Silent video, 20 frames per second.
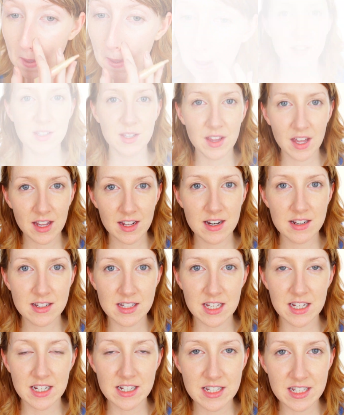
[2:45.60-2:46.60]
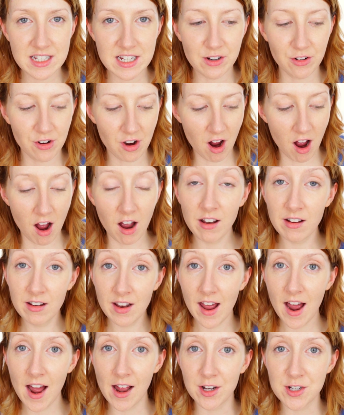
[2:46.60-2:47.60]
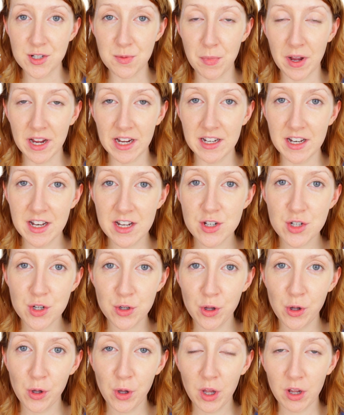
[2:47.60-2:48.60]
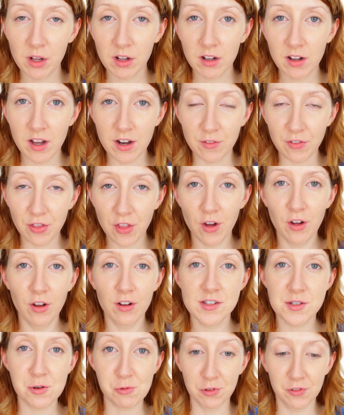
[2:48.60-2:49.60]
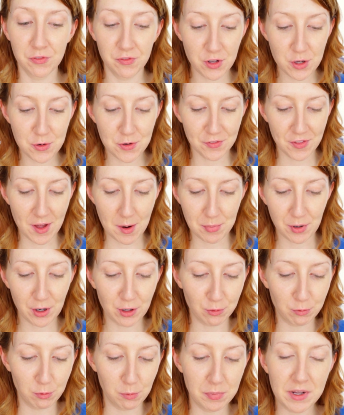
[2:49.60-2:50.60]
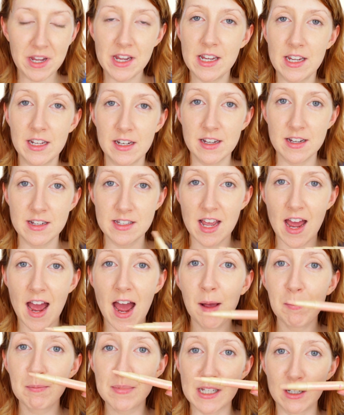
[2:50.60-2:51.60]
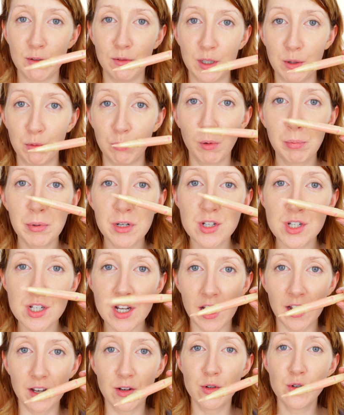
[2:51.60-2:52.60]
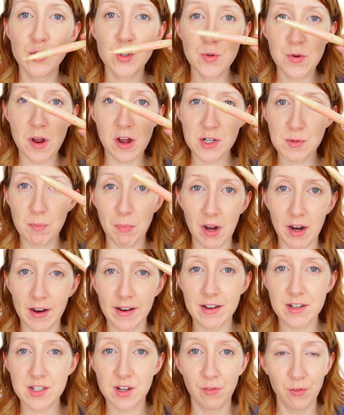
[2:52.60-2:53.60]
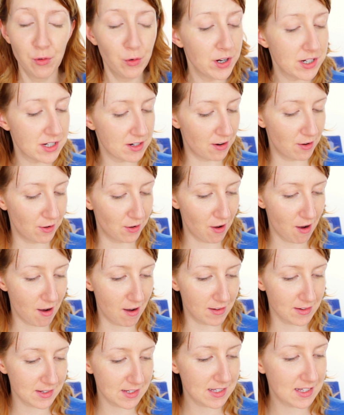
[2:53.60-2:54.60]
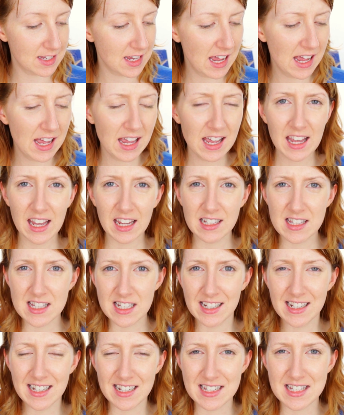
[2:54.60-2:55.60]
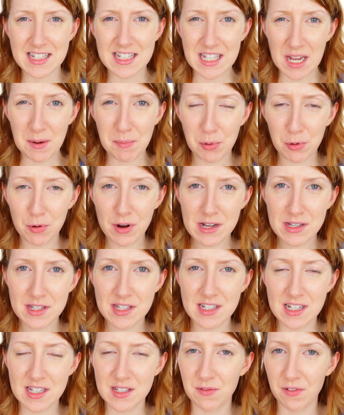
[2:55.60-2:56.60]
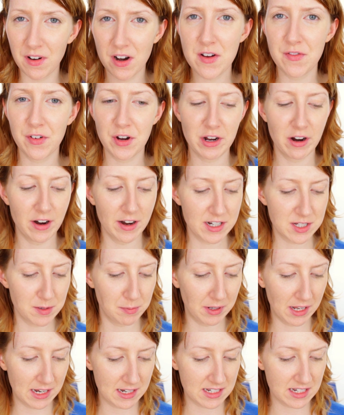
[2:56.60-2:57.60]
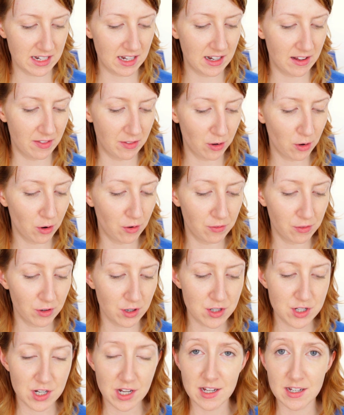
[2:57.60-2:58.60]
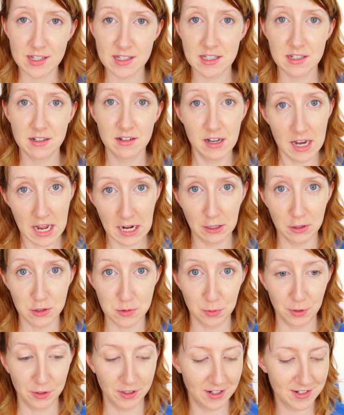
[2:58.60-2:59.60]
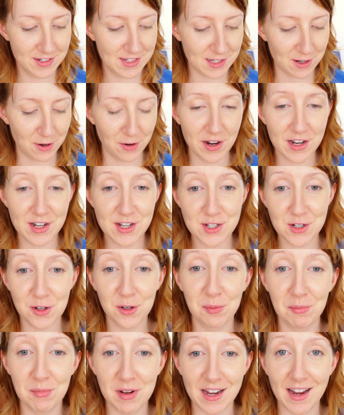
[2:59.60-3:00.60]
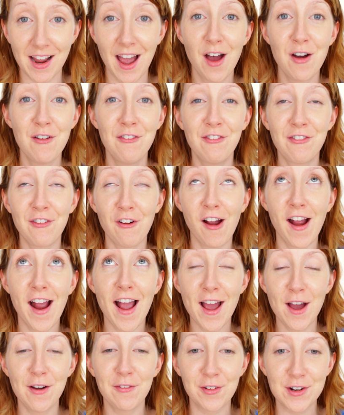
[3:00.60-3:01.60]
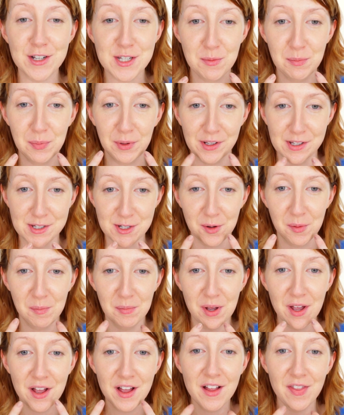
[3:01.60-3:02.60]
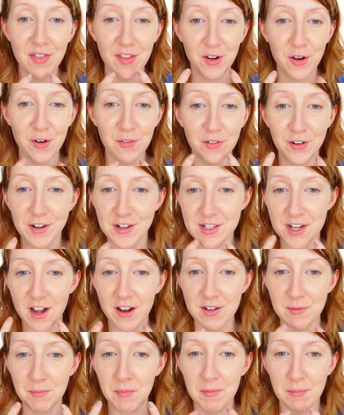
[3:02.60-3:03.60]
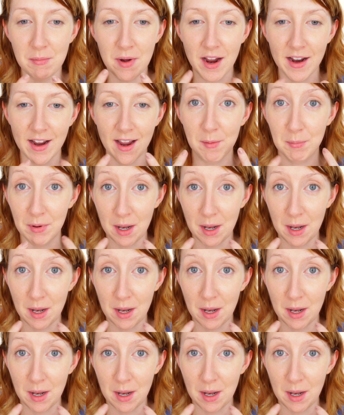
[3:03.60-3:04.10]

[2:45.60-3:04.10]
So that is the concealer on, and my initial kind of thoughts or review of that product would be it is absolutely rubbish and do not buy it, avoid at all costs. It's like it separates, it's very, very hard to blend in, and the coverage is negligible. So it took me forever to build up the coverage on my